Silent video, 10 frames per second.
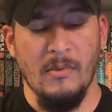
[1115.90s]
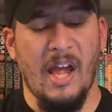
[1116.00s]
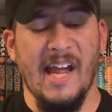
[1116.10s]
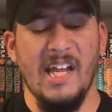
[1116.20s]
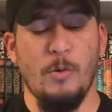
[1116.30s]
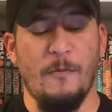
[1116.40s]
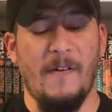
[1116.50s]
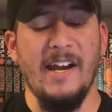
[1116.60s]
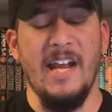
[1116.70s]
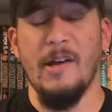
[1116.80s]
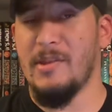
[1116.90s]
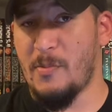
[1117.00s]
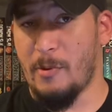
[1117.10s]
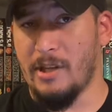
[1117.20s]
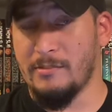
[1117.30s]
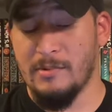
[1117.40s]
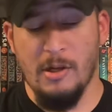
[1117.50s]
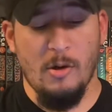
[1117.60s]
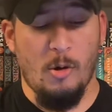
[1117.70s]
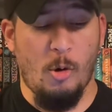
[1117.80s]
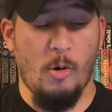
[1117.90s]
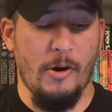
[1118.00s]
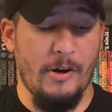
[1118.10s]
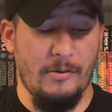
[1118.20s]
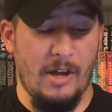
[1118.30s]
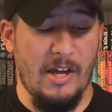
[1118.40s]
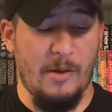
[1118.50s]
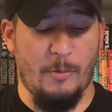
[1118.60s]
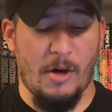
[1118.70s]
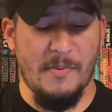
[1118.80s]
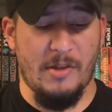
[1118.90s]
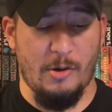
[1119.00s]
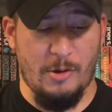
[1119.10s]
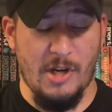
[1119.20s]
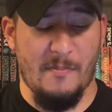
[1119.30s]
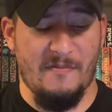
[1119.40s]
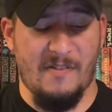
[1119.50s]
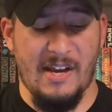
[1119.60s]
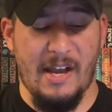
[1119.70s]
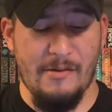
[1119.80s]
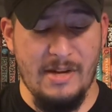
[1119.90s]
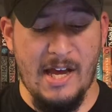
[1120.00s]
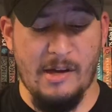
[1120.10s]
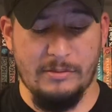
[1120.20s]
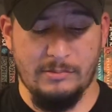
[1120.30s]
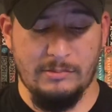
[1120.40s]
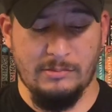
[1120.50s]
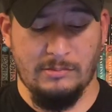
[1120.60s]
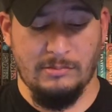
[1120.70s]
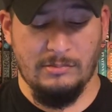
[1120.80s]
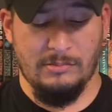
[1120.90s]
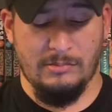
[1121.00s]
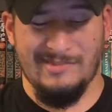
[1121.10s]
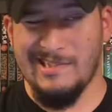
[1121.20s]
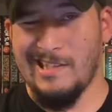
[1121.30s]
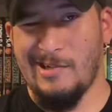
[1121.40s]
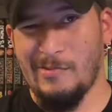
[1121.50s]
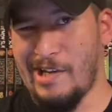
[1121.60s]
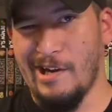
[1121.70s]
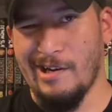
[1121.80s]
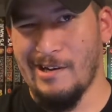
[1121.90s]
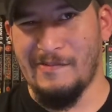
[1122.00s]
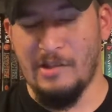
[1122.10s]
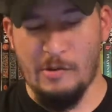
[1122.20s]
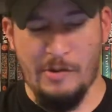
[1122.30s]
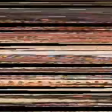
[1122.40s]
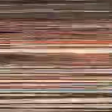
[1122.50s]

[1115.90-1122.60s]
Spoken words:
I guess we'll find out in spring. Or I could probably search it up and find out now. I don't care enough to do so,